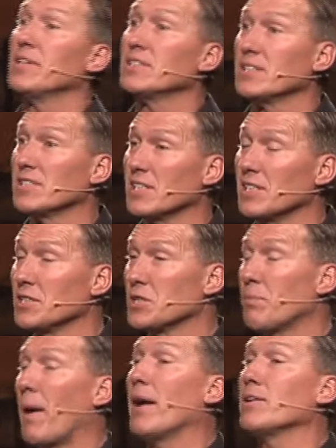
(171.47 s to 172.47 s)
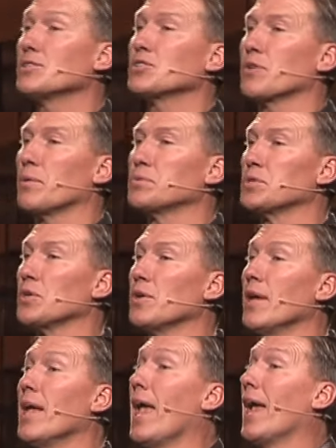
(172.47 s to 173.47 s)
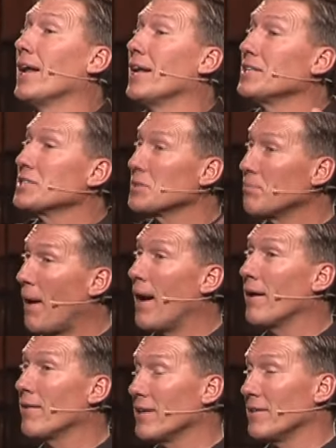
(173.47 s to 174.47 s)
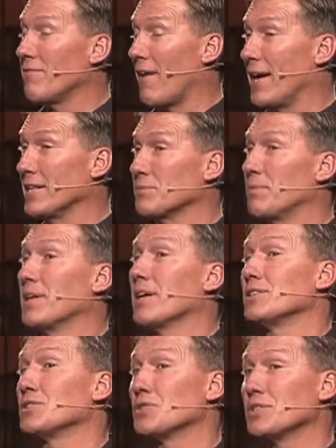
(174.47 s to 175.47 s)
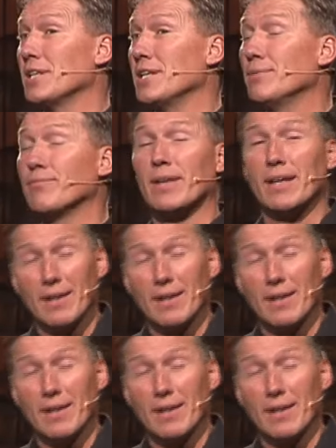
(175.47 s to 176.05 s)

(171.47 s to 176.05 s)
this is inspired scripture and inspired good advice because you see,